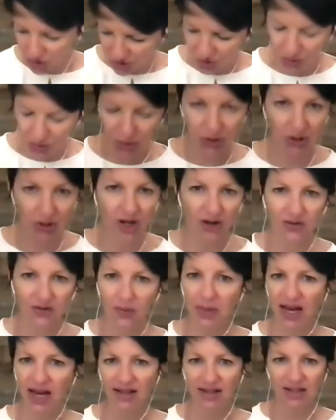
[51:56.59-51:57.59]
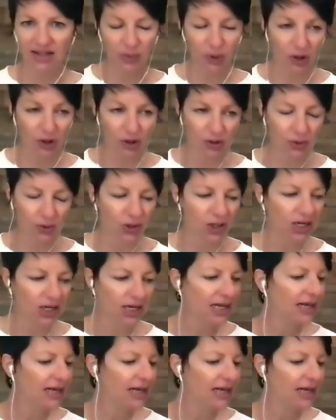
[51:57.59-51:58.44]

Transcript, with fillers: stolen off a basketball court.